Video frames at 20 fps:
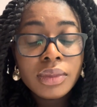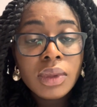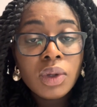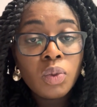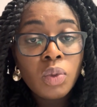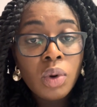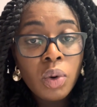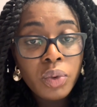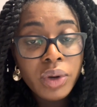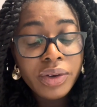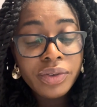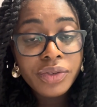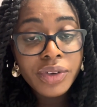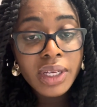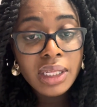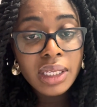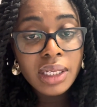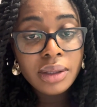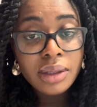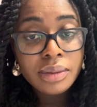what we're
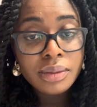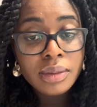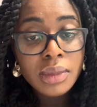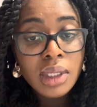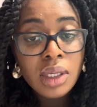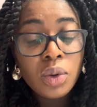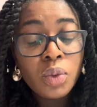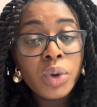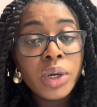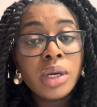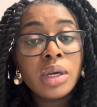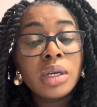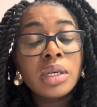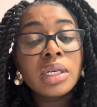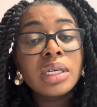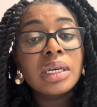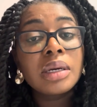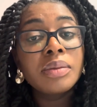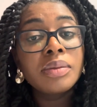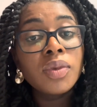feeling. We're going to
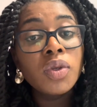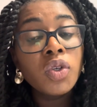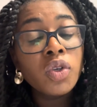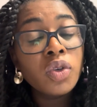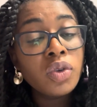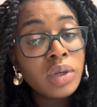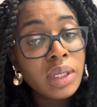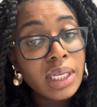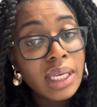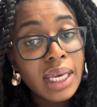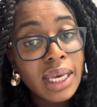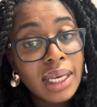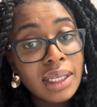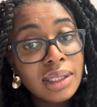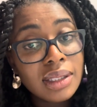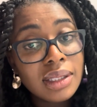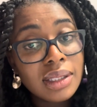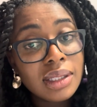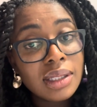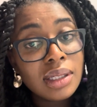
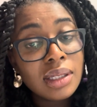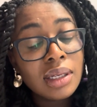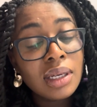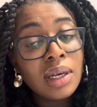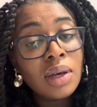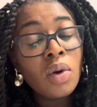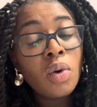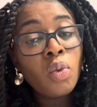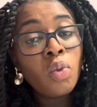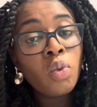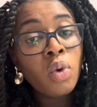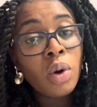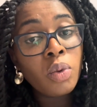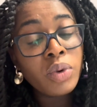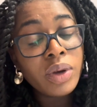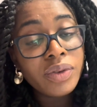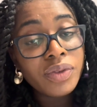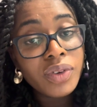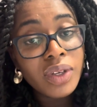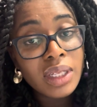communicate what
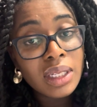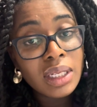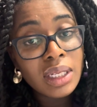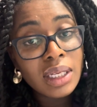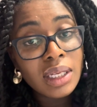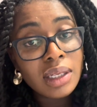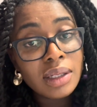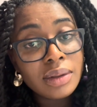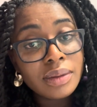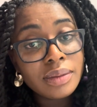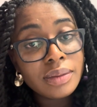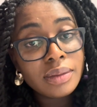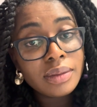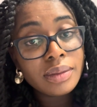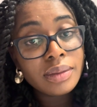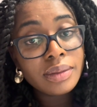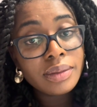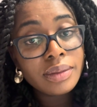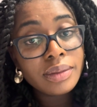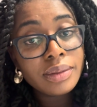we're
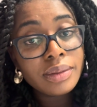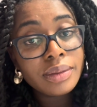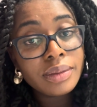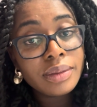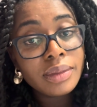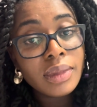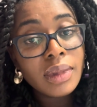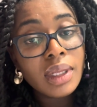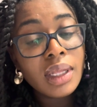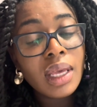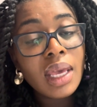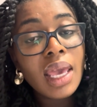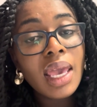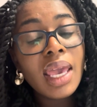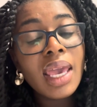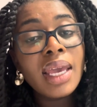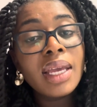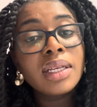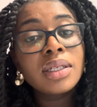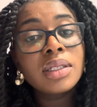feeling
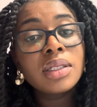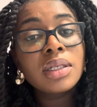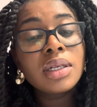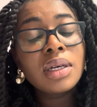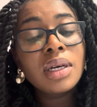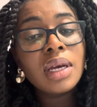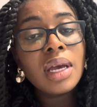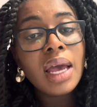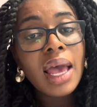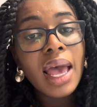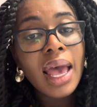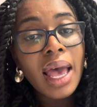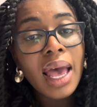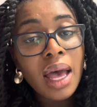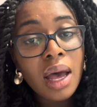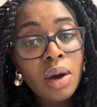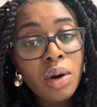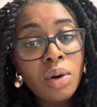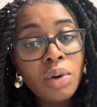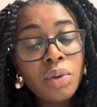and
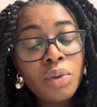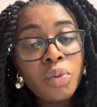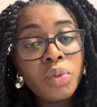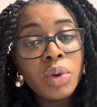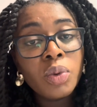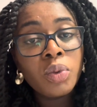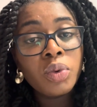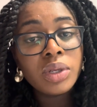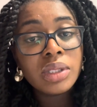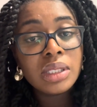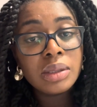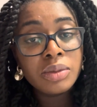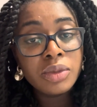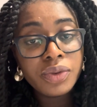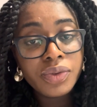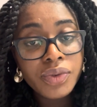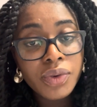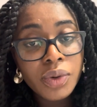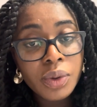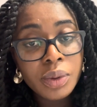how we want to
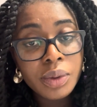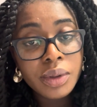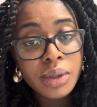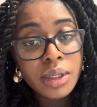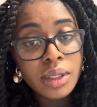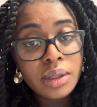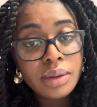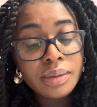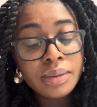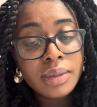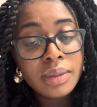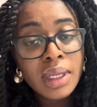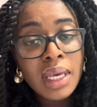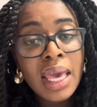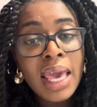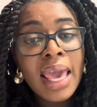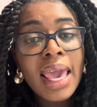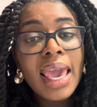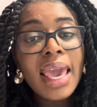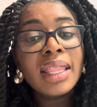move forward.
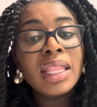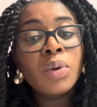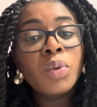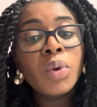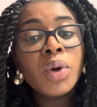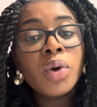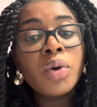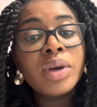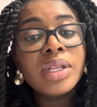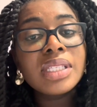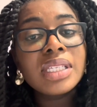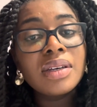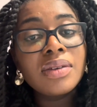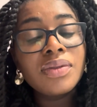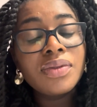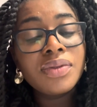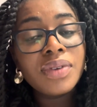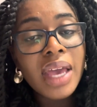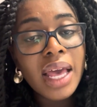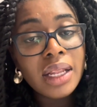And then we're going to
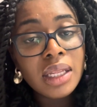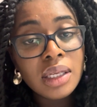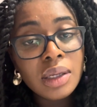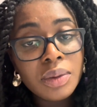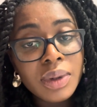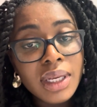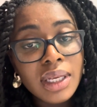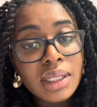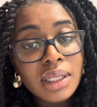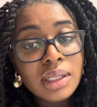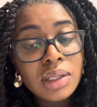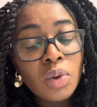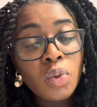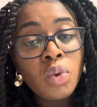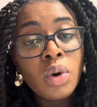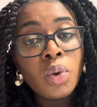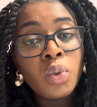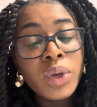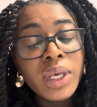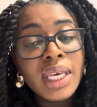evaluate
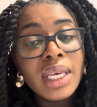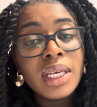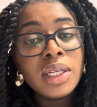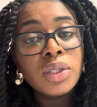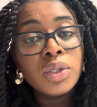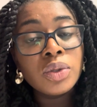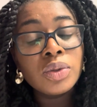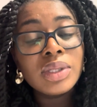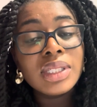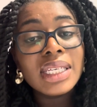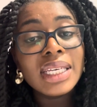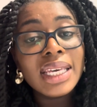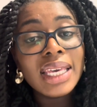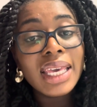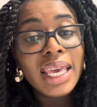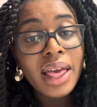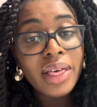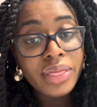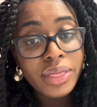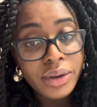what we can do
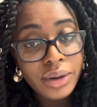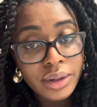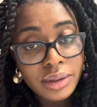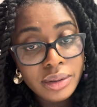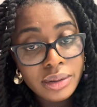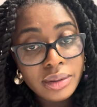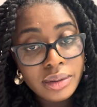together